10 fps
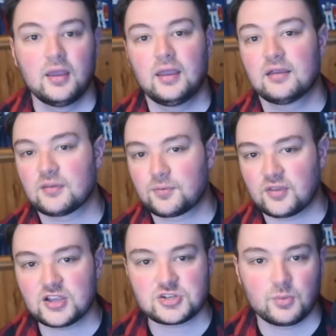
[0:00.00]
His
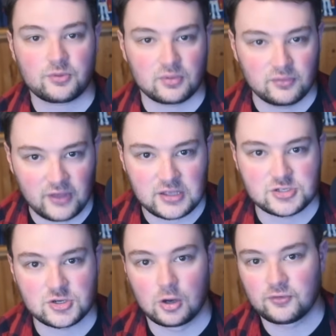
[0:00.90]
obsession with
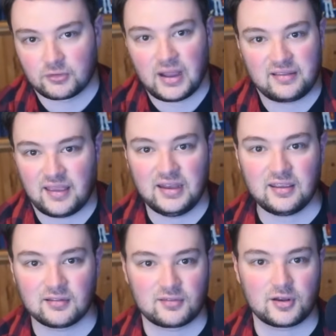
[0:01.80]
revenge overrides any
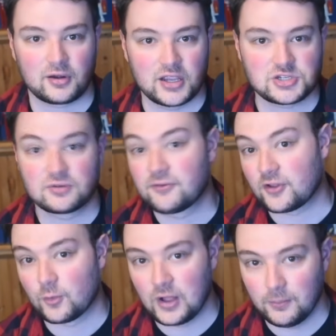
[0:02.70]
consideration for
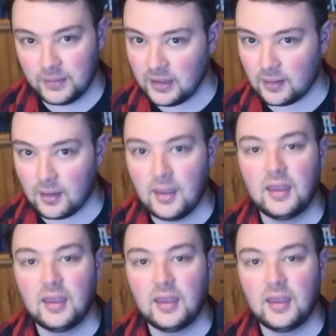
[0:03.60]
their well-being.